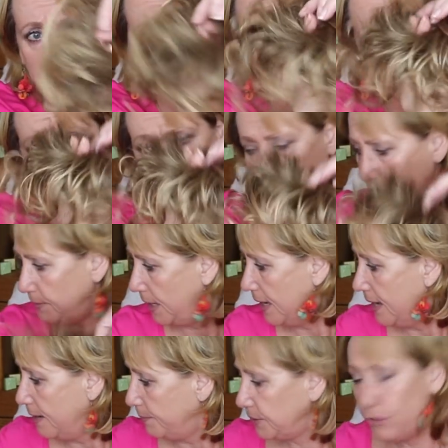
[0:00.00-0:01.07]
at the bottom.
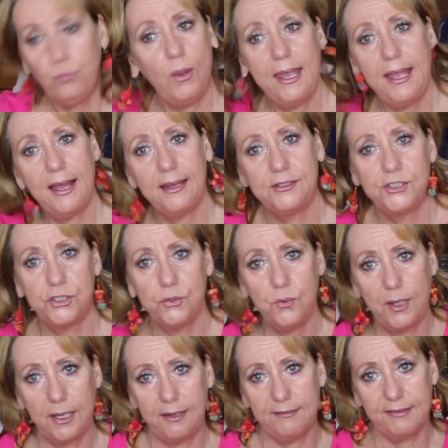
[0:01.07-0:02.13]
But the way I
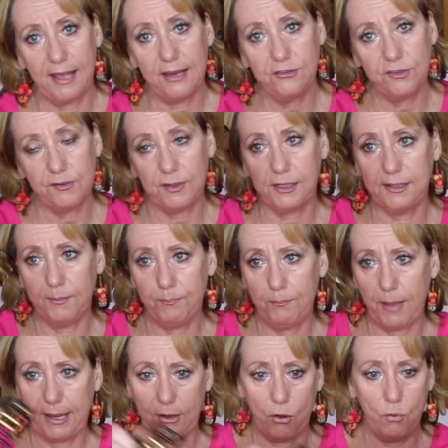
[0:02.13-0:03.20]
do it is I just clip
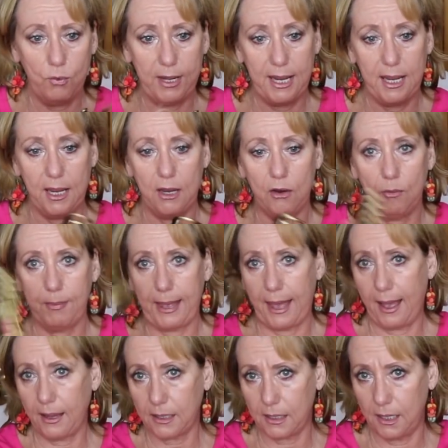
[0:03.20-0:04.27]
my own hair
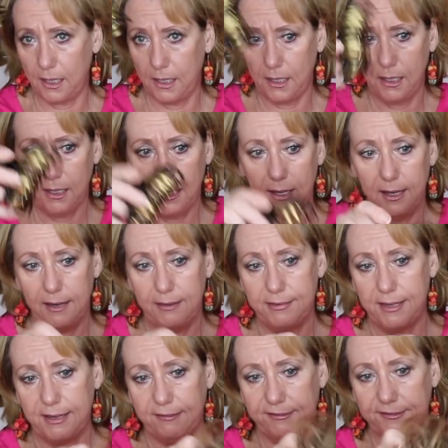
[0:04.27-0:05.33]
back and
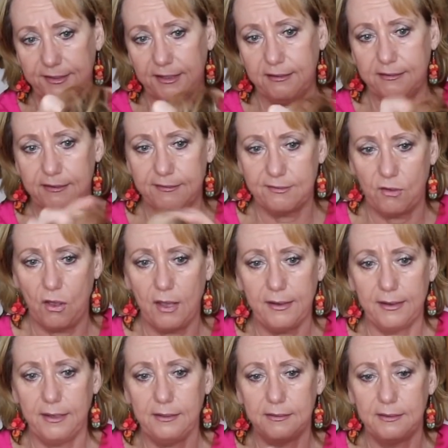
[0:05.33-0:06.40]
then I stick this on
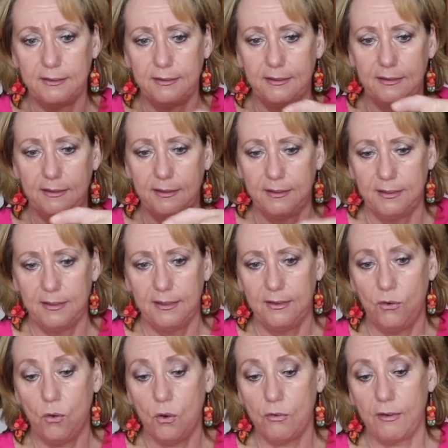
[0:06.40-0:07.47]
it
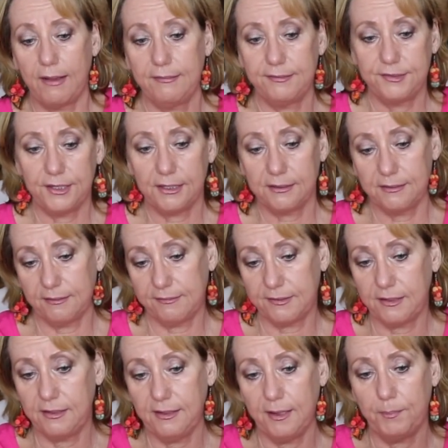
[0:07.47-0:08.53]
or I stick this
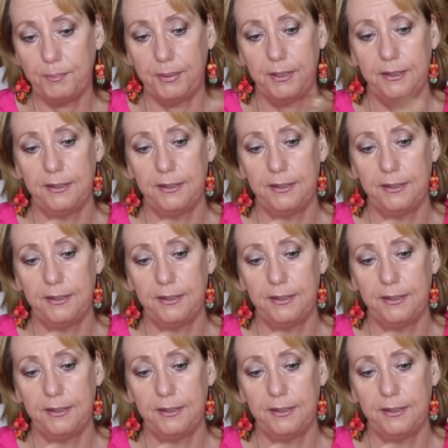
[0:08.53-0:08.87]
clip